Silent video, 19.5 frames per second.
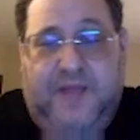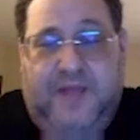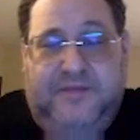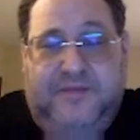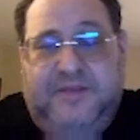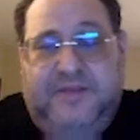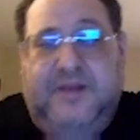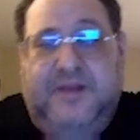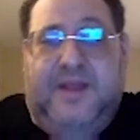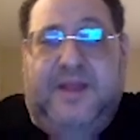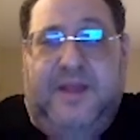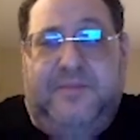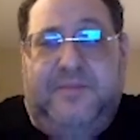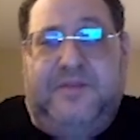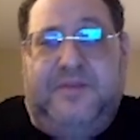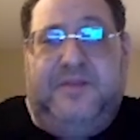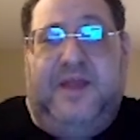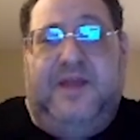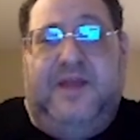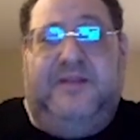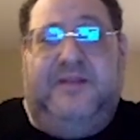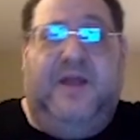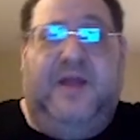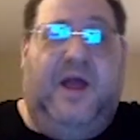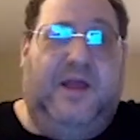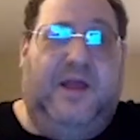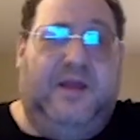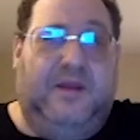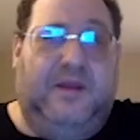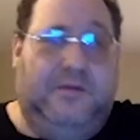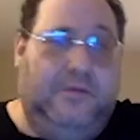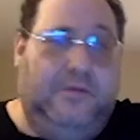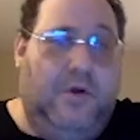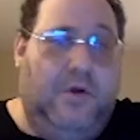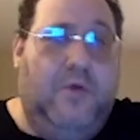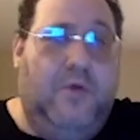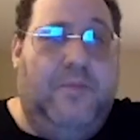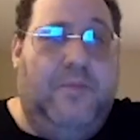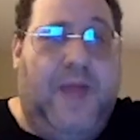still kept the data, I can
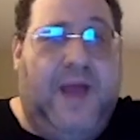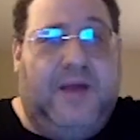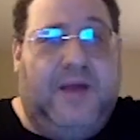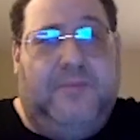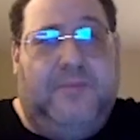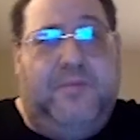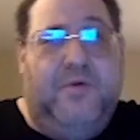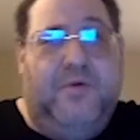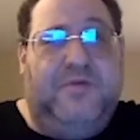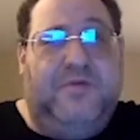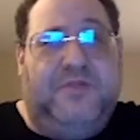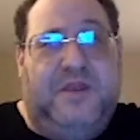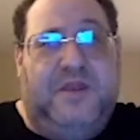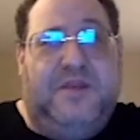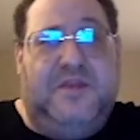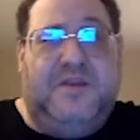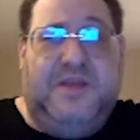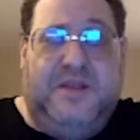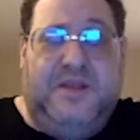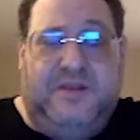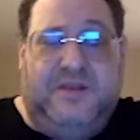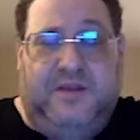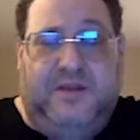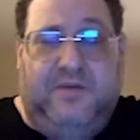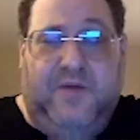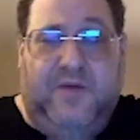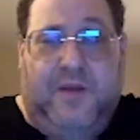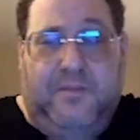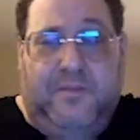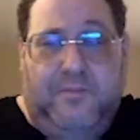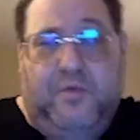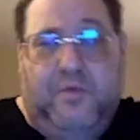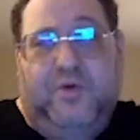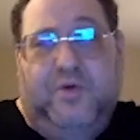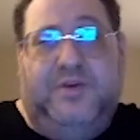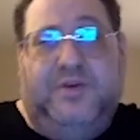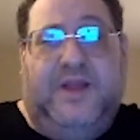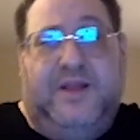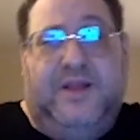go back post-incident and grab
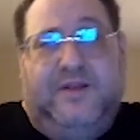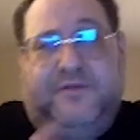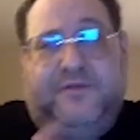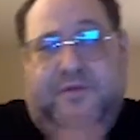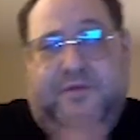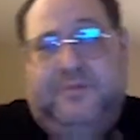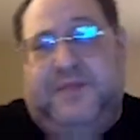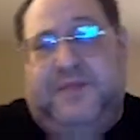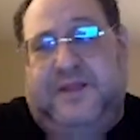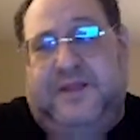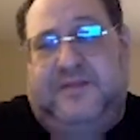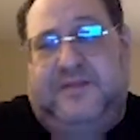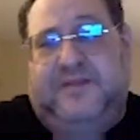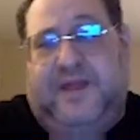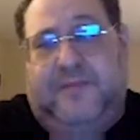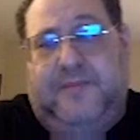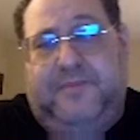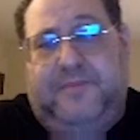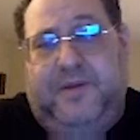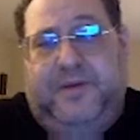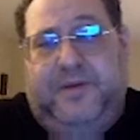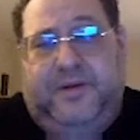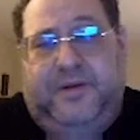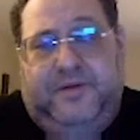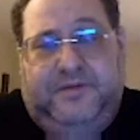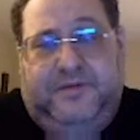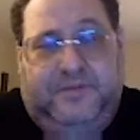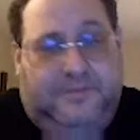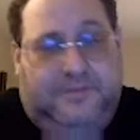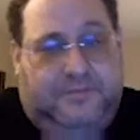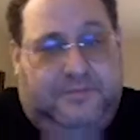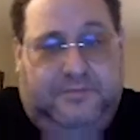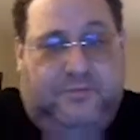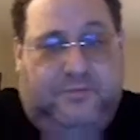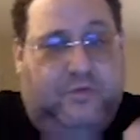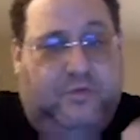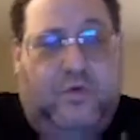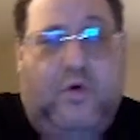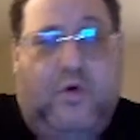more data from that time period
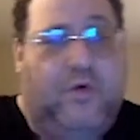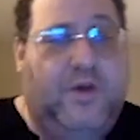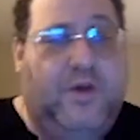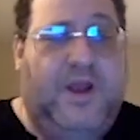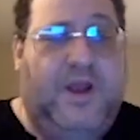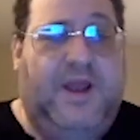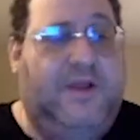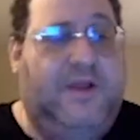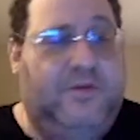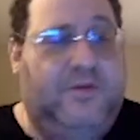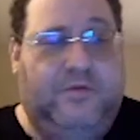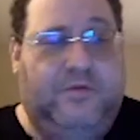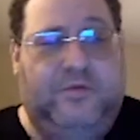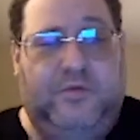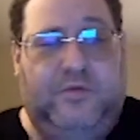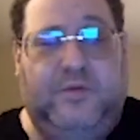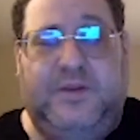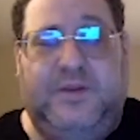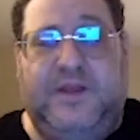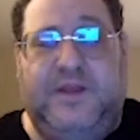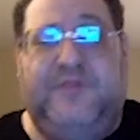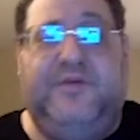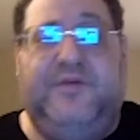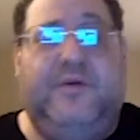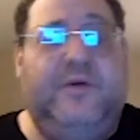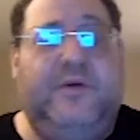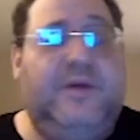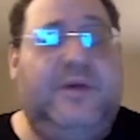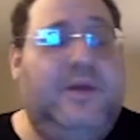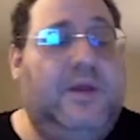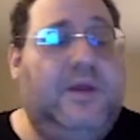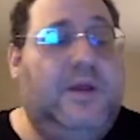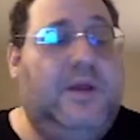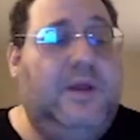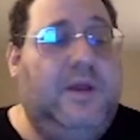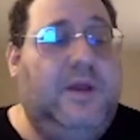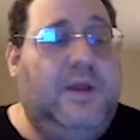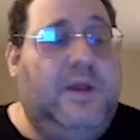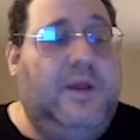to correlate or do whatever.
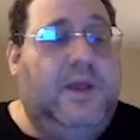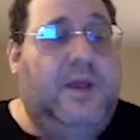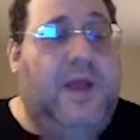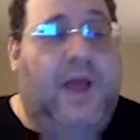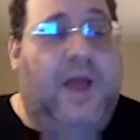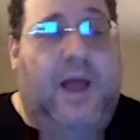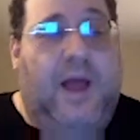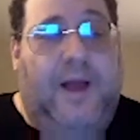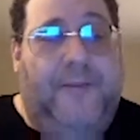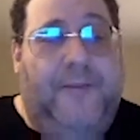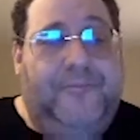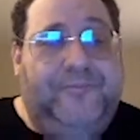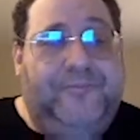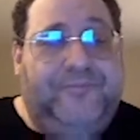So